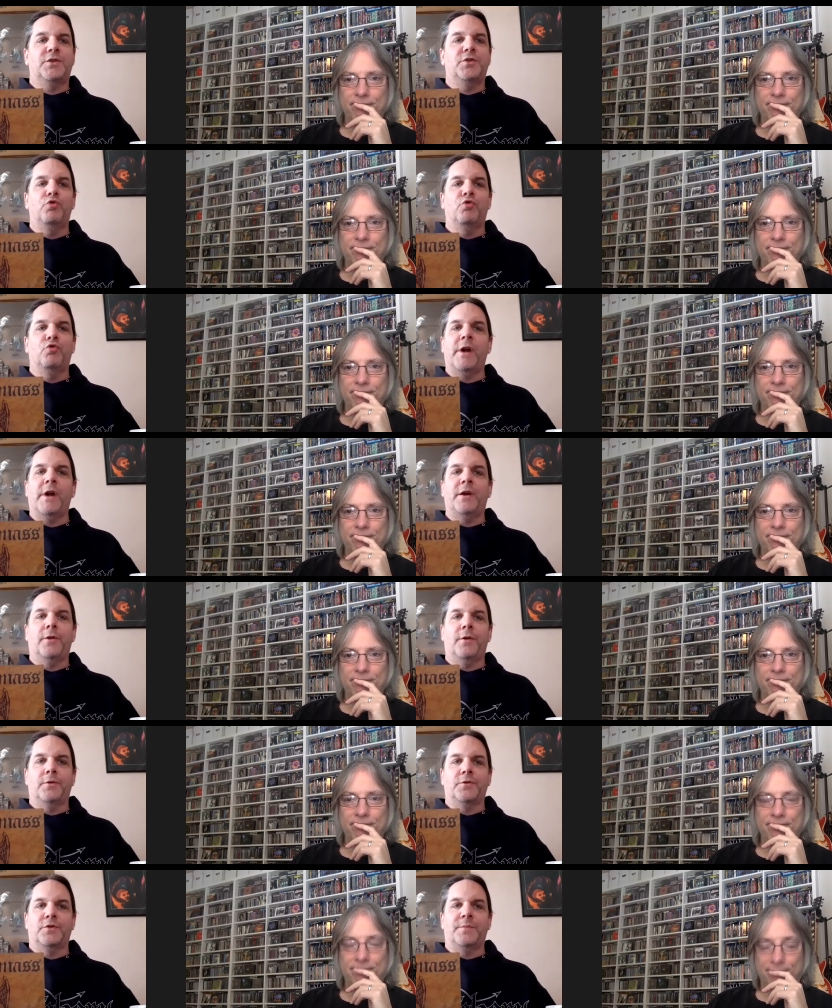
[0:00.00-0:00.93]
Speaker 1: two great
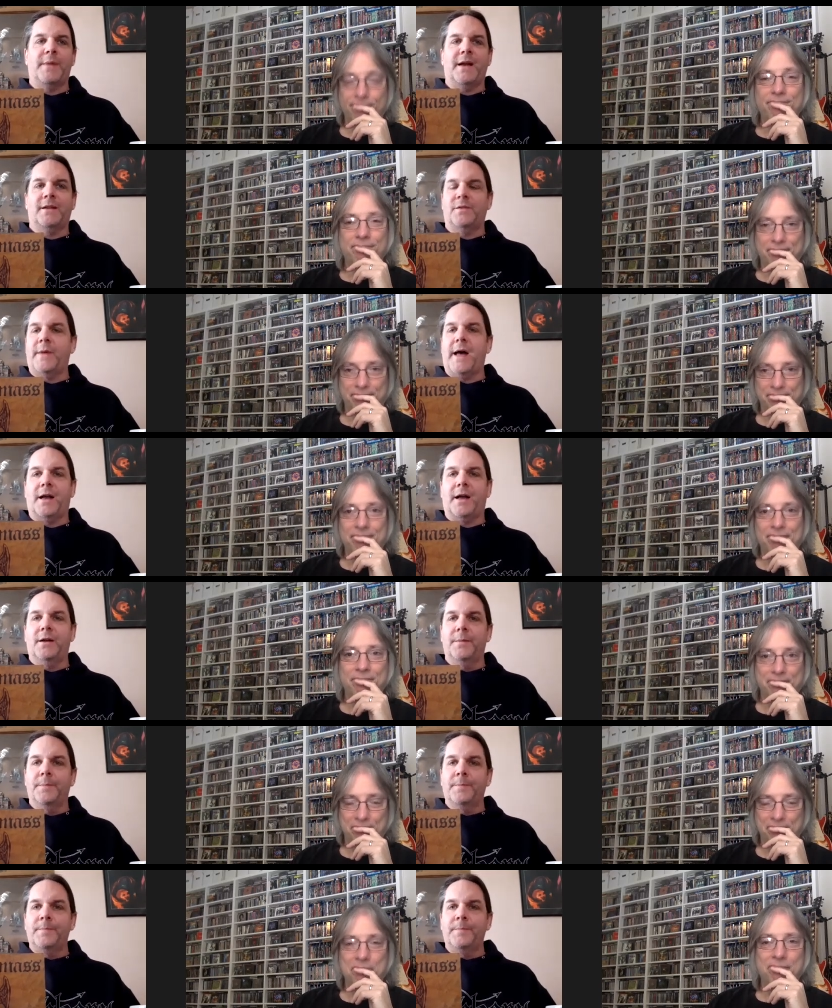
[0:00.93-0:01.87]
closers back to back.
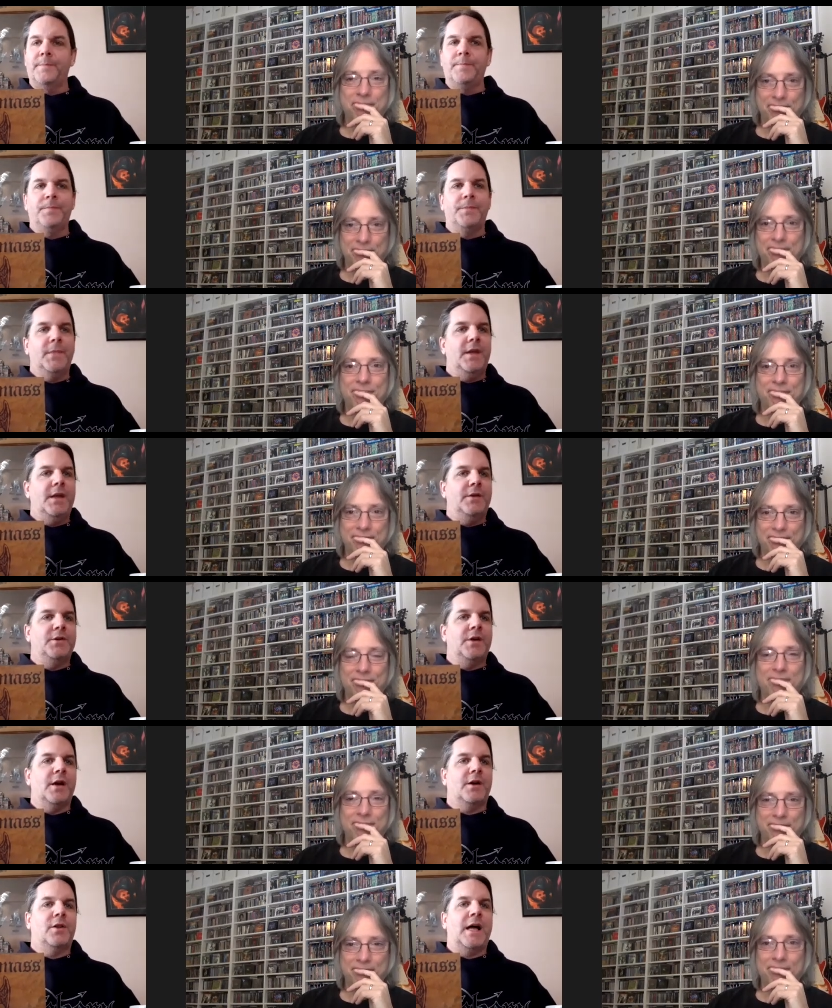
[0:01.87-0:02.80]
You
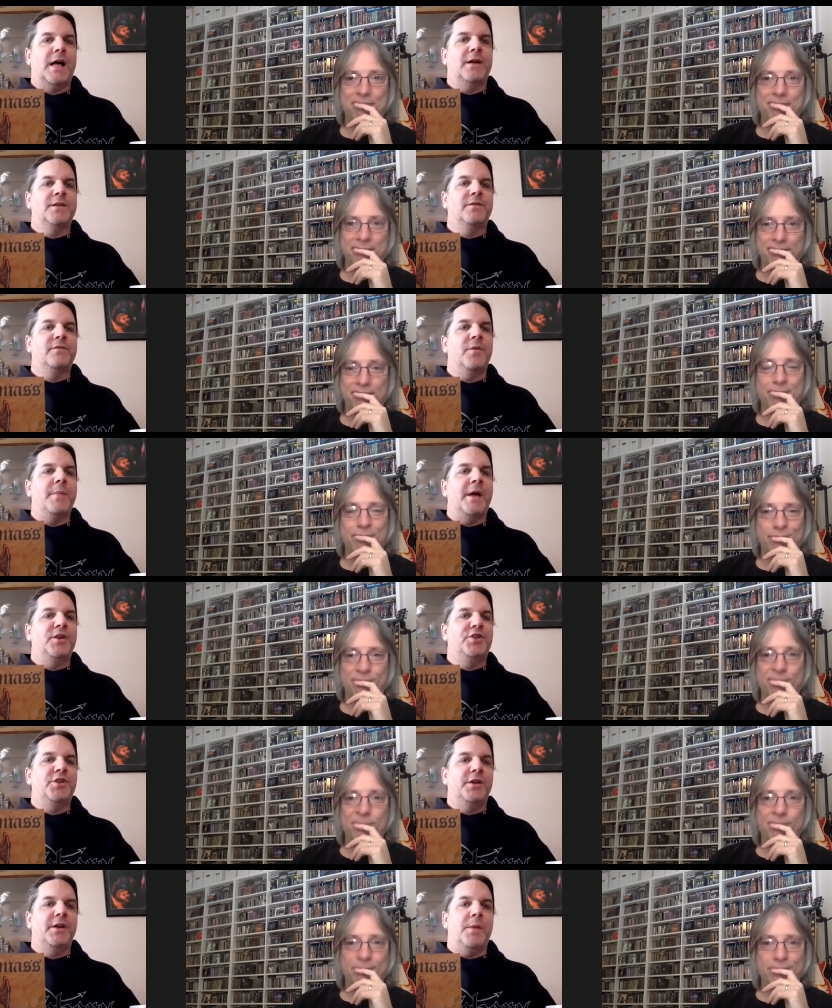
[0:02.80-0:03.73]
got Clouds of
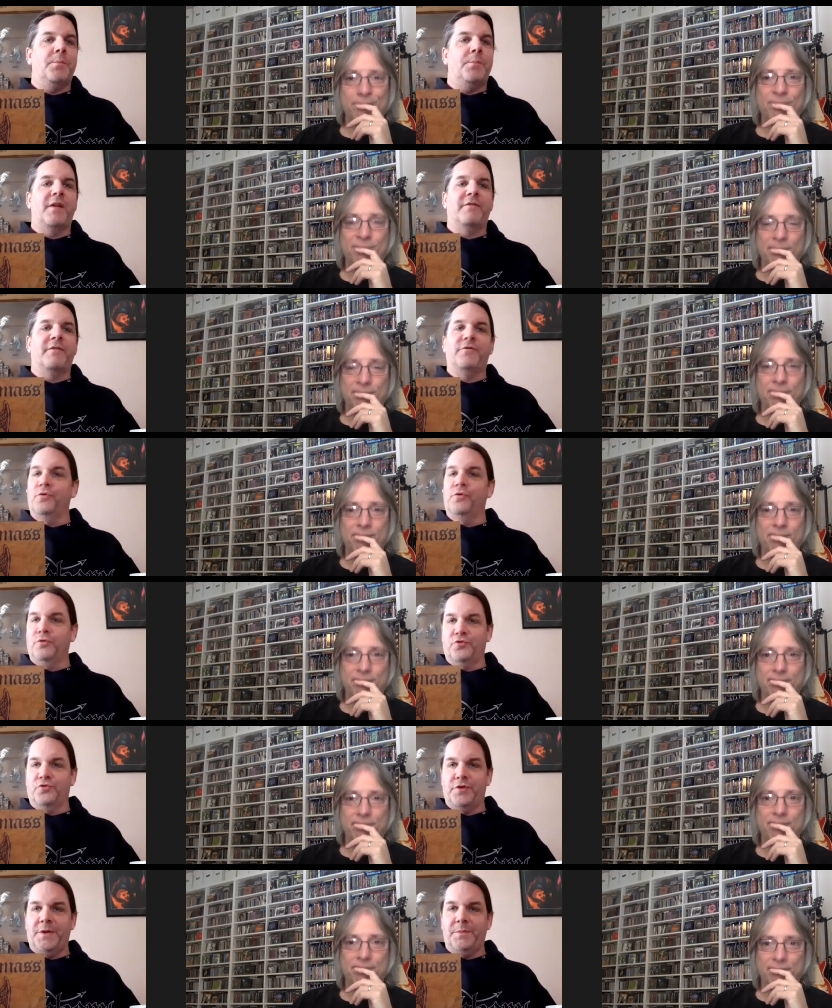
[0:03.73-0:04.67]
Dementia and My
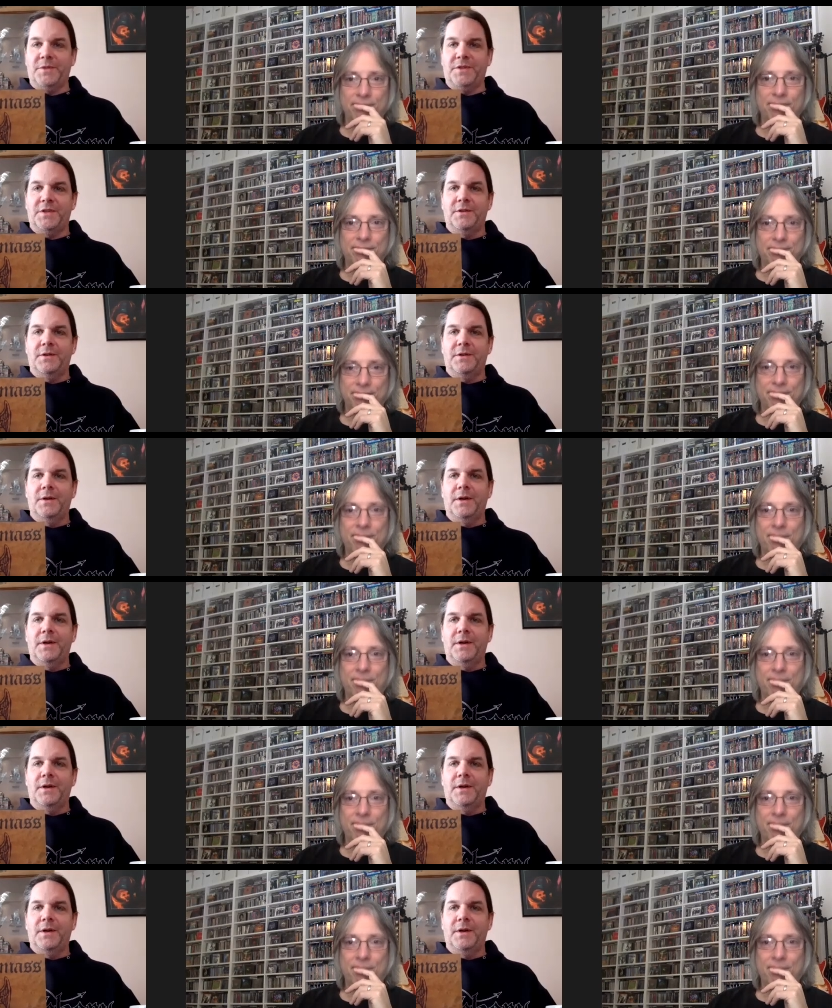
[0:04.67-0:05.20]
Funeral Dreams.